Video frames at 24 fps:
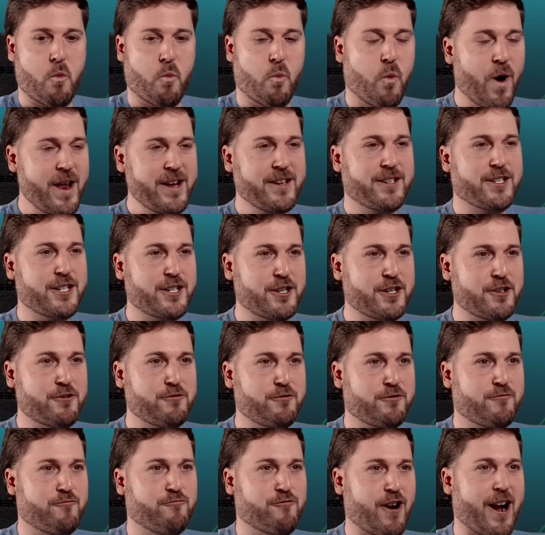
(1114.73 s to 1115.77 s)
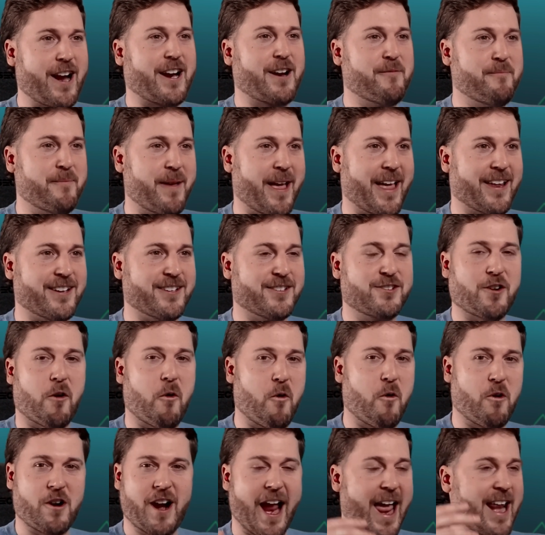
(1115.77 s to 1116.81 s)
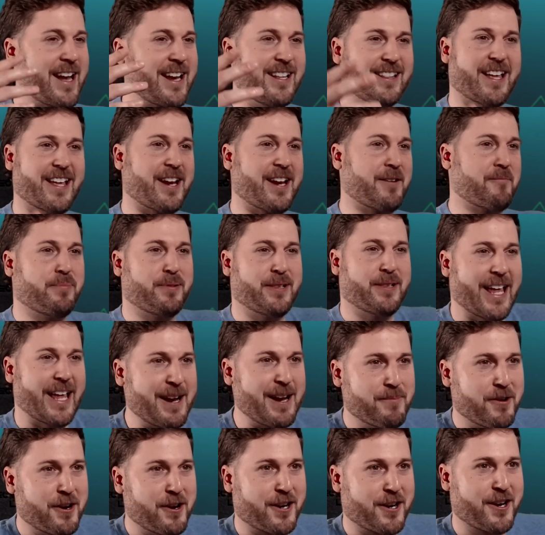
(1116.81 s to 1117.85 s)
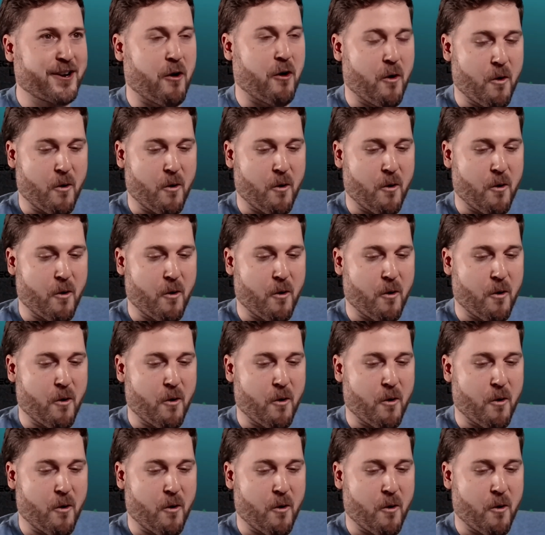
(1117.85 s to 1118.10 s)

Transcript: What do you recommend, or any playbook